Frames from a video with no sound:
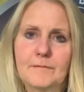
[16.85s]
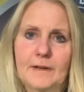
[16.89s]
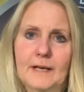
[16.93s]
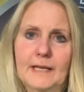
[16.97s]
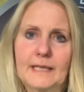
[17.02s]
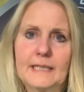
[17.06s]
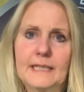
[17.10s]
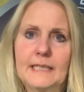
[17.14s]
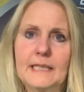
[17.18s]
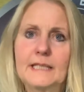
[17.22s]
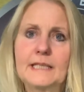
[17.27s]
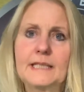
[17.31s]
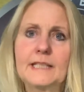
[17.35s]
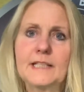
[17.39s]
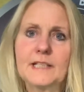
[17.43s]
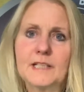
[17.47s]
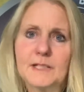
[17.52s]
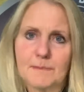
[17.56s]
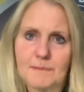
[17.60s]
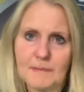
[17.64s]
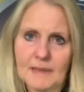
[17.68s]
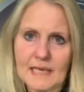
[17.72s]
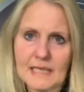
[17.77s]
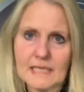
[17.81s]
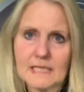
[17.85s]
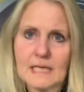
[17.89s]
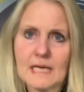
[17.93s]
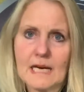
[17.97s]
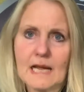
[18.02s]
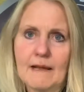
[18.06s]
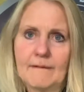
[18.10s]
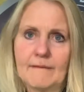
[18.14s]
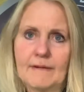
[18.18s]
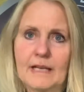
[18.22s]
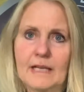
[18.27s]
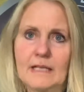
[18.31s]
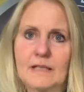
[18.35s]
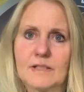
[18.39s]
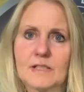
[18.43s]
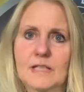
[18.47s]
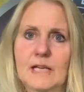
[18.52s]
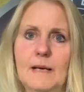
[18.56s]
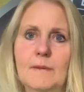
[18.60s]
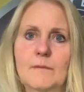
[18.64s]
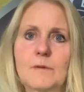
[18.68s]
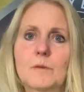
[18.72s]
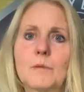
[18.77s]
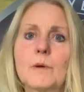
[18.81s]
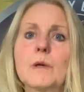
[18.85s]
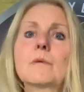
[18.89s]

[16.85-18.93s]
fungi, and yeast, plus live enzymes.